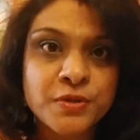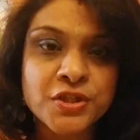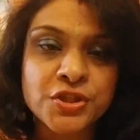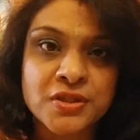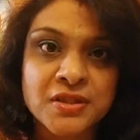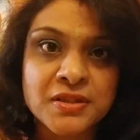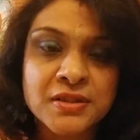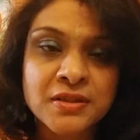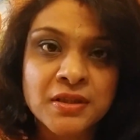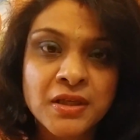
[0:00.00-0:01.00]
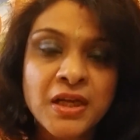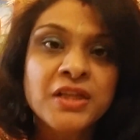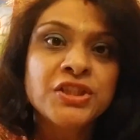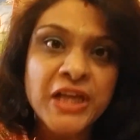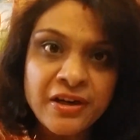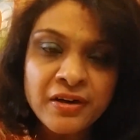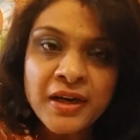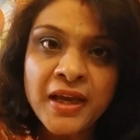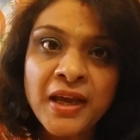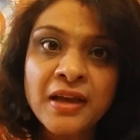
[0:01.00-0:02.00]
positions
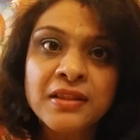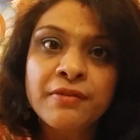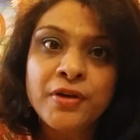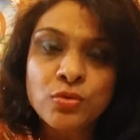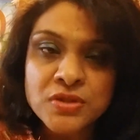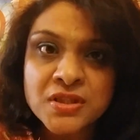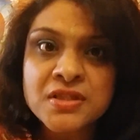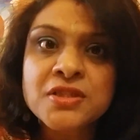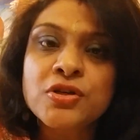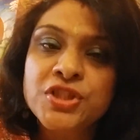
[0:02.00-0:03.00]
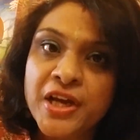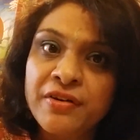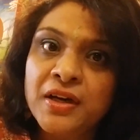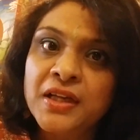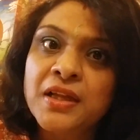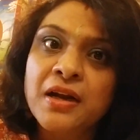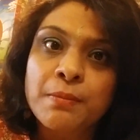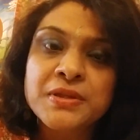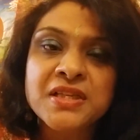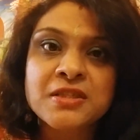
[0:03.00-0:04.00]
generally the Venusians or generally the
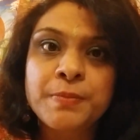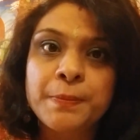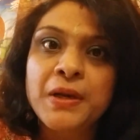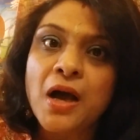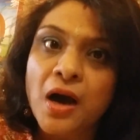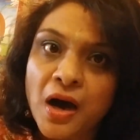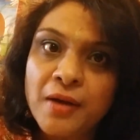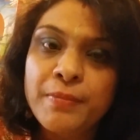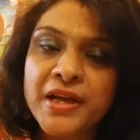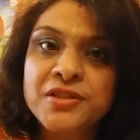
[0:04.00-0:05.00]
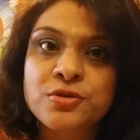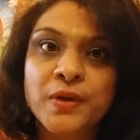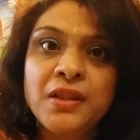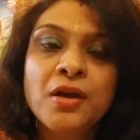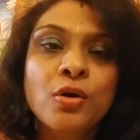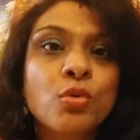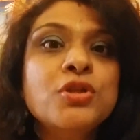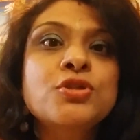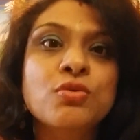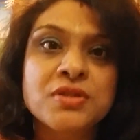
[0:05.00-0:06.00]
number six people are blessed with
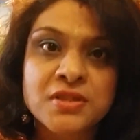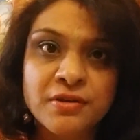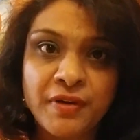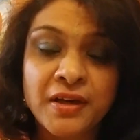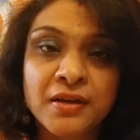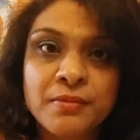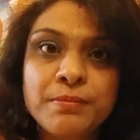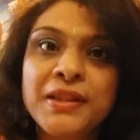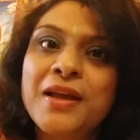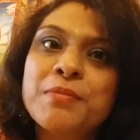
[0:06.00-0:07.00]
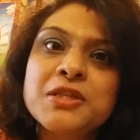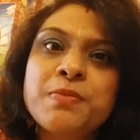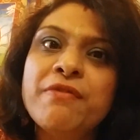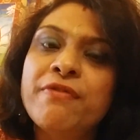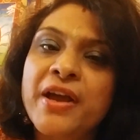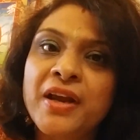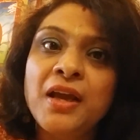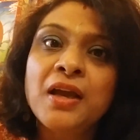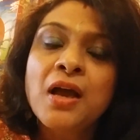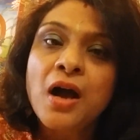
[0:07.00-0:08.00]
good sources of income but they must be very
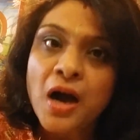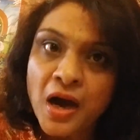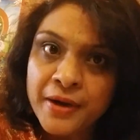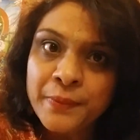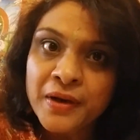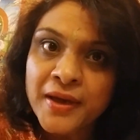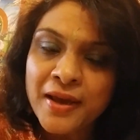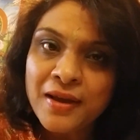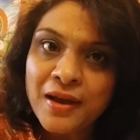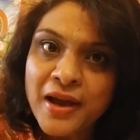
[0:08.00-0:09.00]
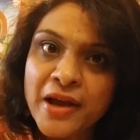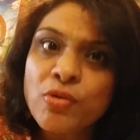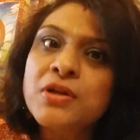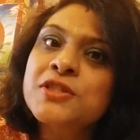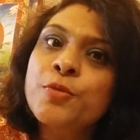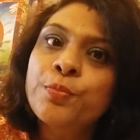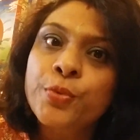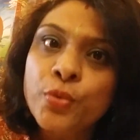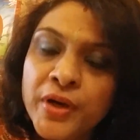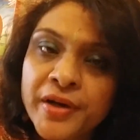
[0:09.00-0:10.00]
hardworking and also
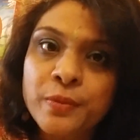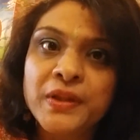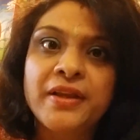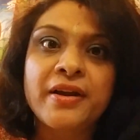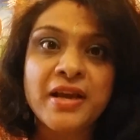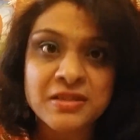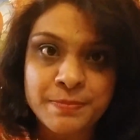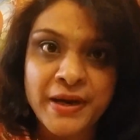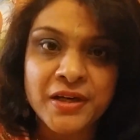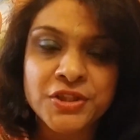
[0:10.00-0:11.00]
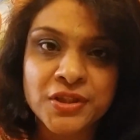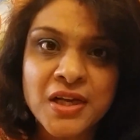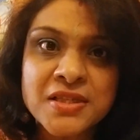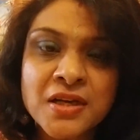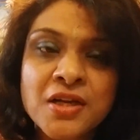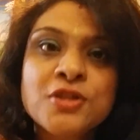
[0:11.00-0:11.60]
prudent with their expenditures